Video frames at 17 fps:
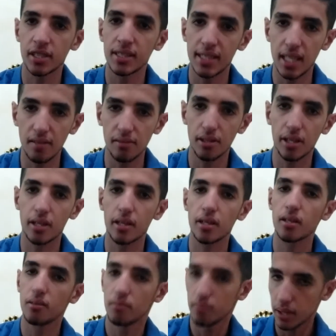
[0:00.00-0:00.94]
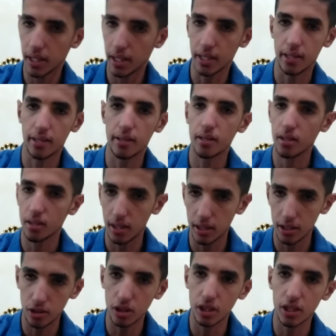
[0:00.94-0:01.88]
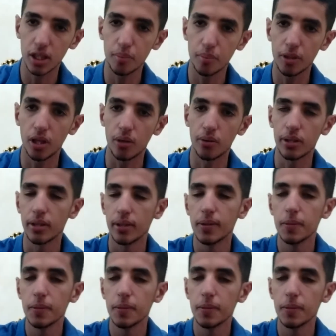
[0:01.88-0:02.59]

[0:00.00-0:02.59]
seventh, eighth, and you can keep going.